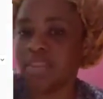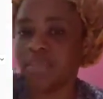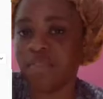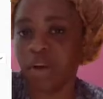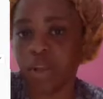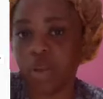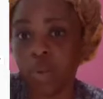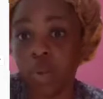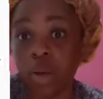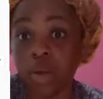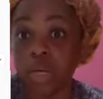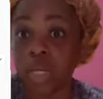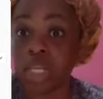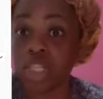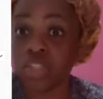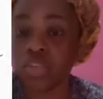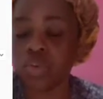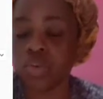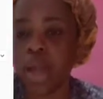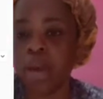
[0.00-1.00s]
and follow on
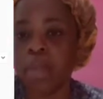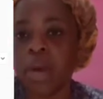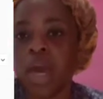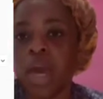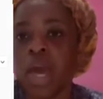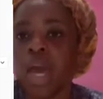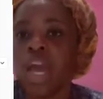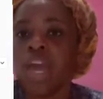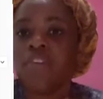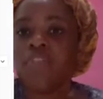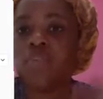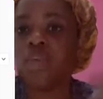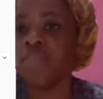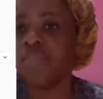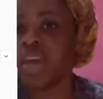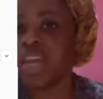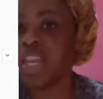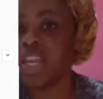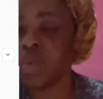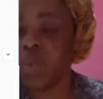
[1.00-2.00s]
Instagram. If you have
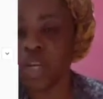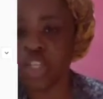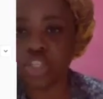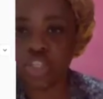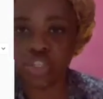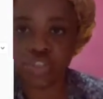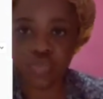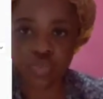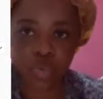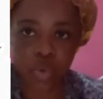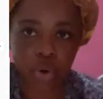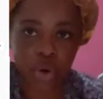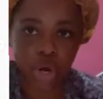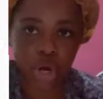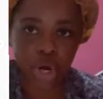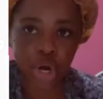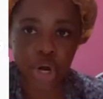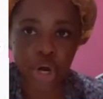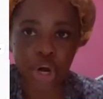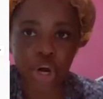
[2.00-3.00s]
any questions for
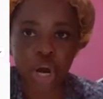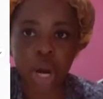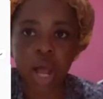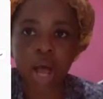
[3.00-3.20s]
her,